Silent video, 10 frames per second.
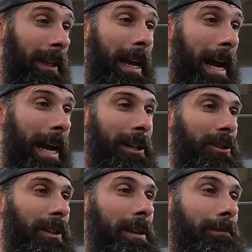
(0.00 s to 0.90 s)
I
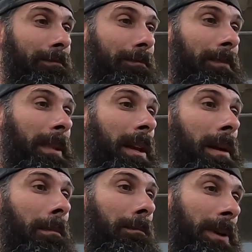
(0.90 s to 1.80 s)
actually
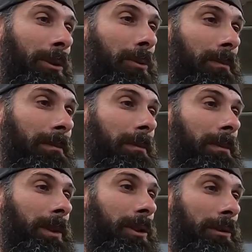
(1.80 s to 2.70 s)
built
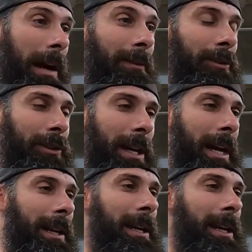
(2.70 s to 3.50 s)
the driver's side